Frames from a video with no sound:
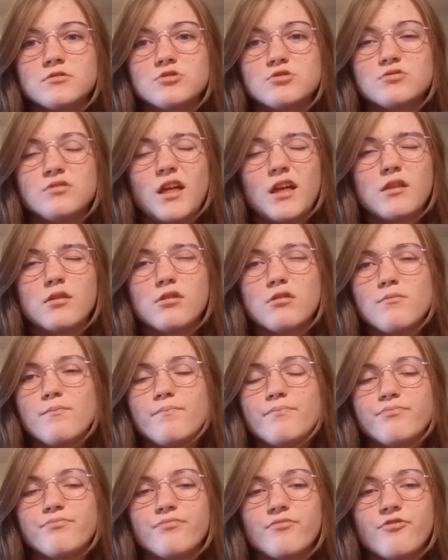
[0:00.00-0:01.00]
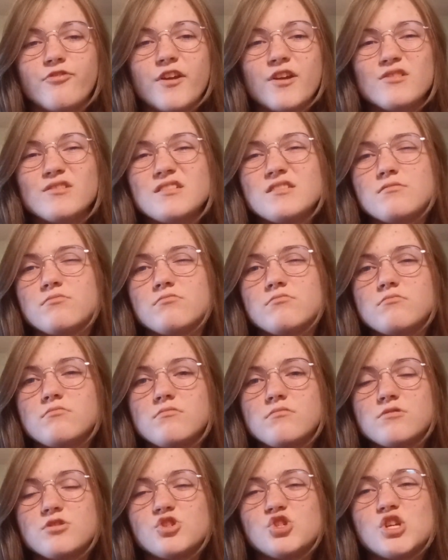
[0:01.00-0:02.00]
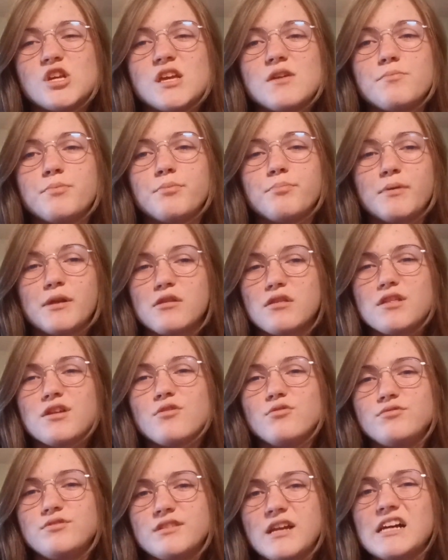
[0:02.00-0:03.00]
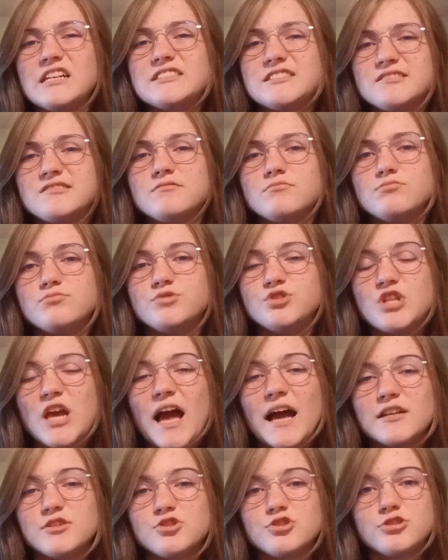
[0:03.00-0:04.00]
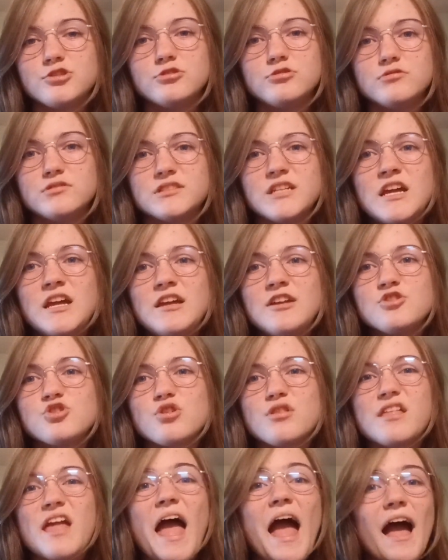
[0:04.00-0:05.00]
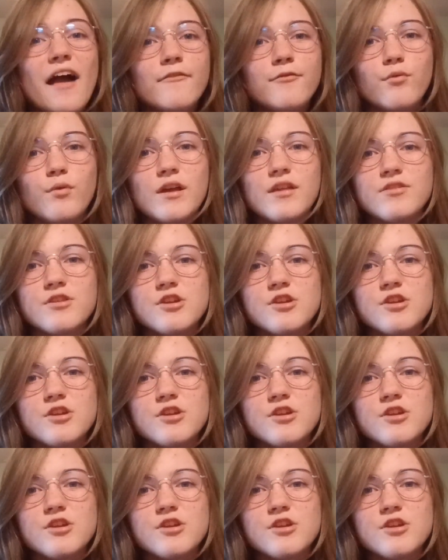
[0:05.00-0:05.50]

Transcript: like some fairly cheap but still nice jazz shoes, just to have with